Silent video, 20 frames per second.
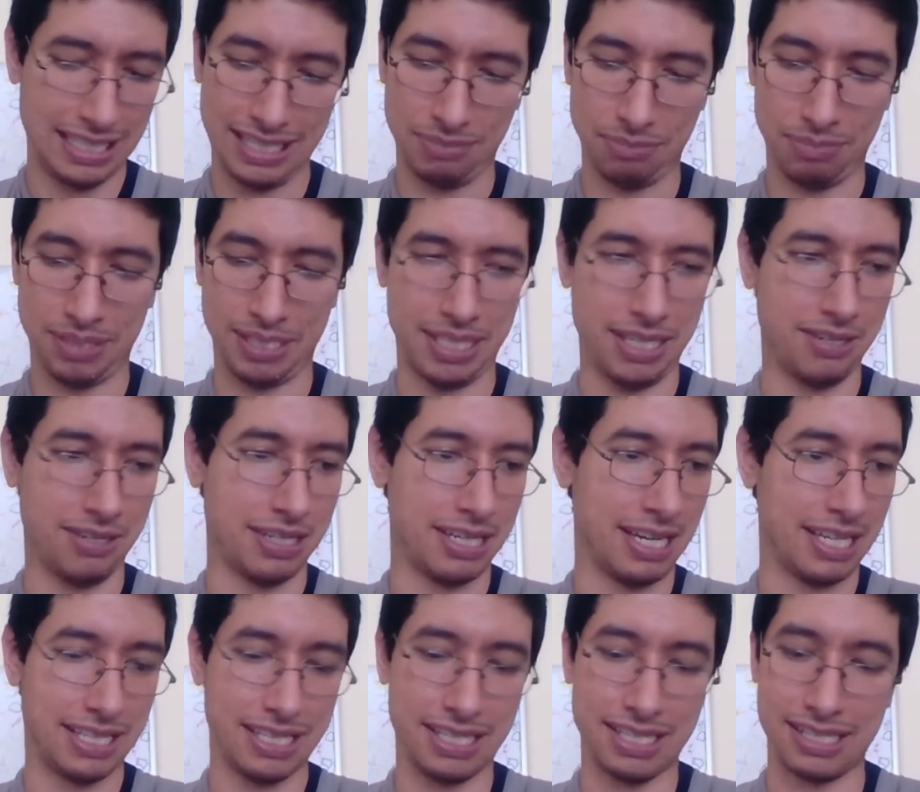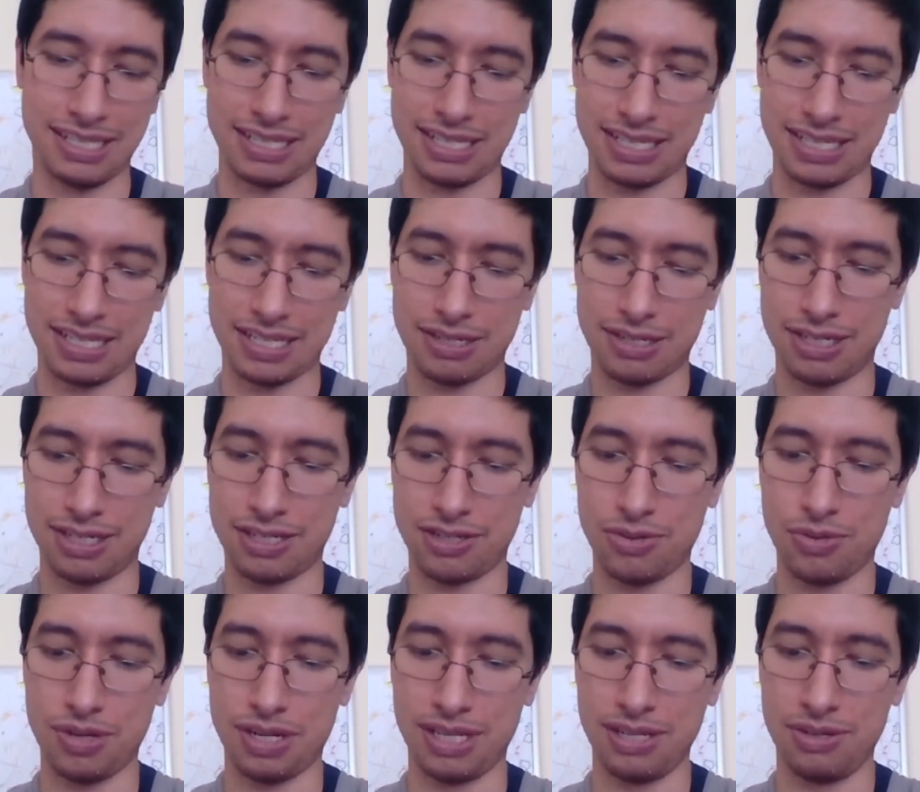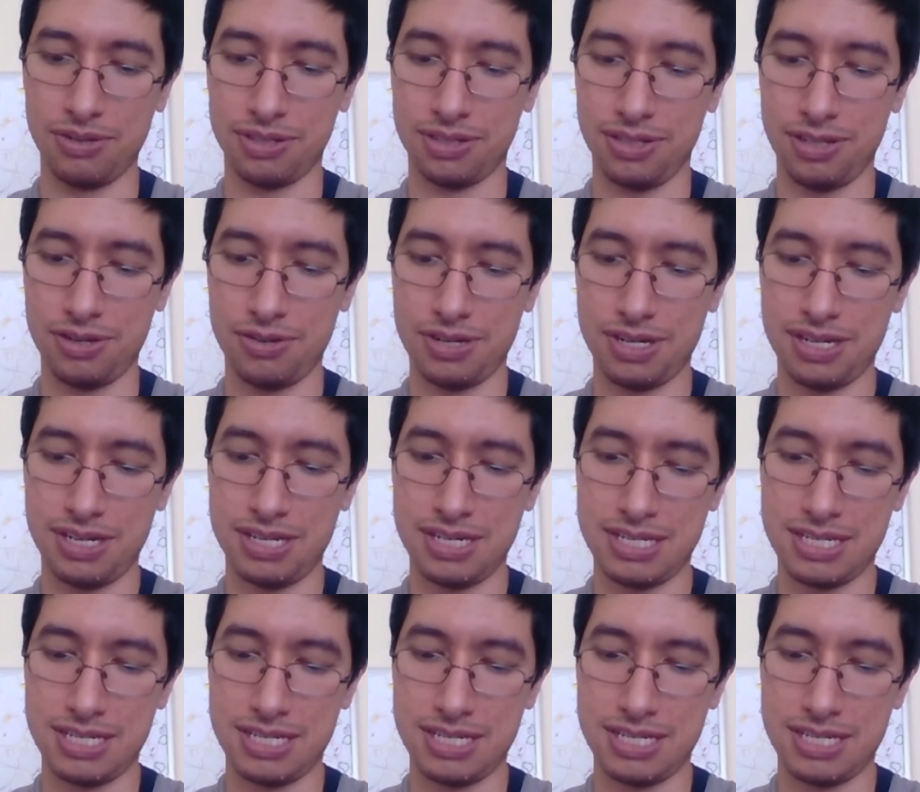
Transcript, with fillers: Sorry guys, this is just going a little slower.